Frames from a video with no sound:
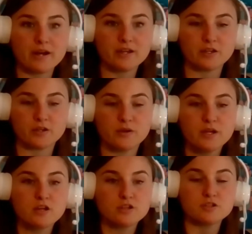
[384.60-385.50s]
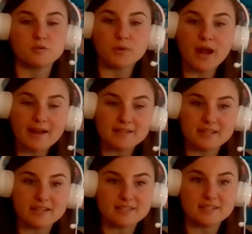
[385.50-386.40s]
you to
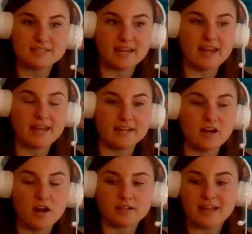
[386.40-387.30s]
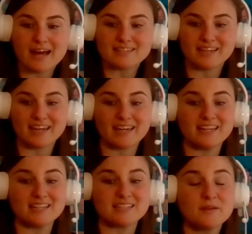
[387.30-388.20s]
practice today on Class Kick
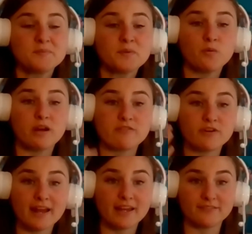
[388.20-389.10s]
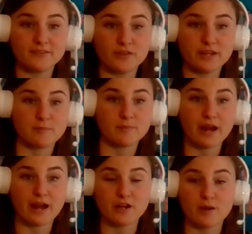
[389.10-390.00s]
is whenever I give you the
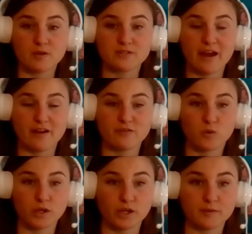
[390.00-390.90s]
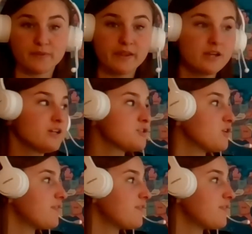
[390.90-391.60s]
numbers out of order. So if